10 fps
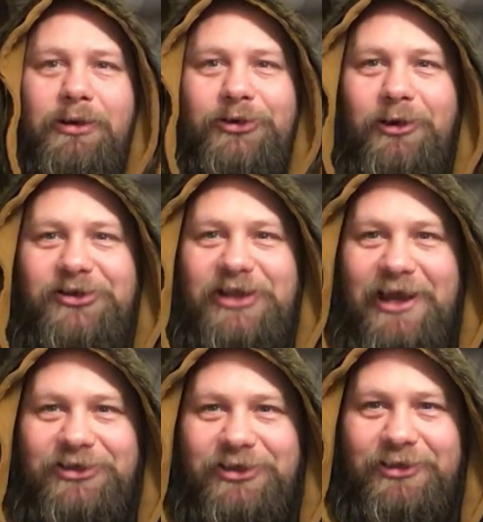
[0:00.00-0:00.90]
John
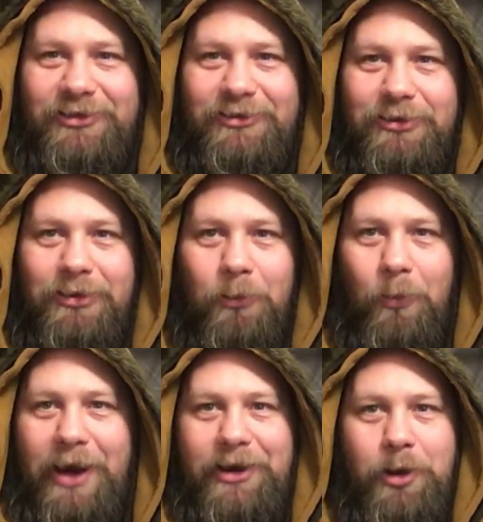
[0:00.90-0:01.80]
Saxon,
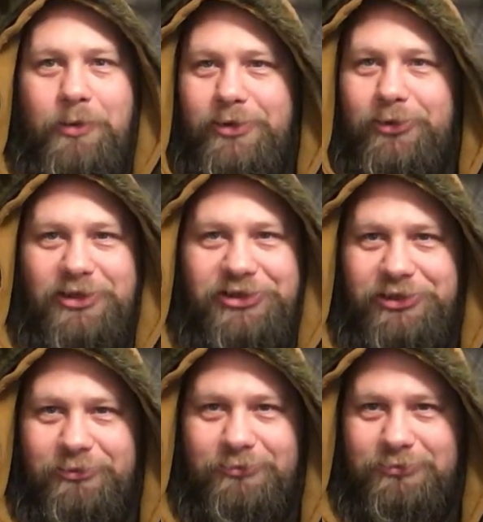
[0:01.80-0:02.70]
why did Odin trust
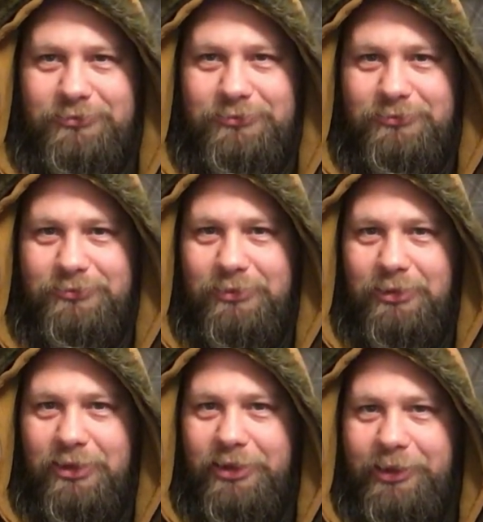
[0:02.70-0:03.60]
you?
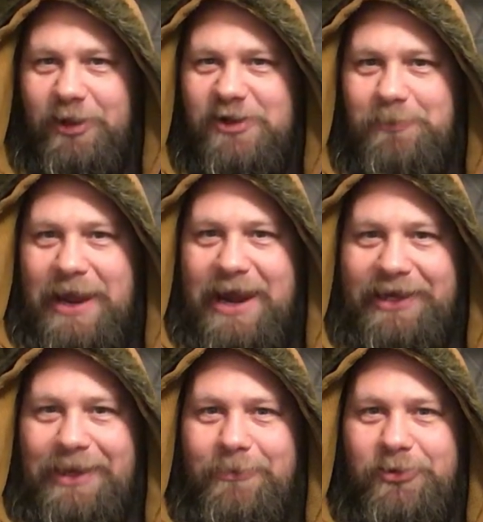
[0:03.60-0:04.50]
You're as bad at
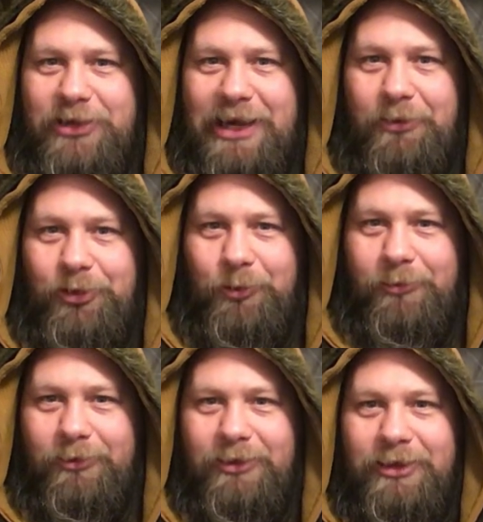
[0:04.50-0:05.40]
keeping track of
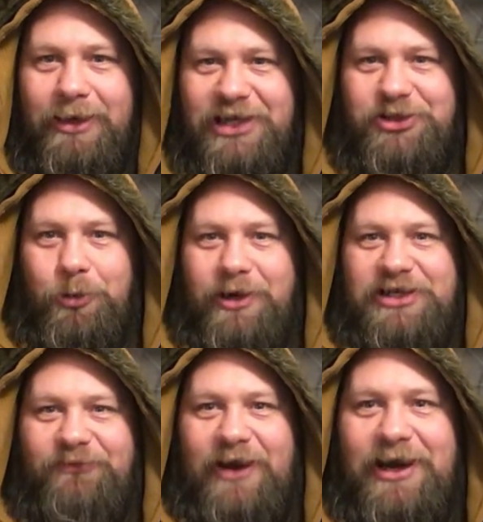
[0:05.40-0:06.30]
Thor as Thor is
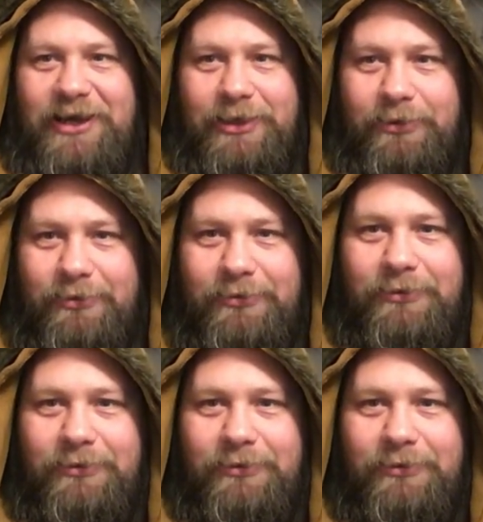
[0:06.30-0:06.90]
at fighting.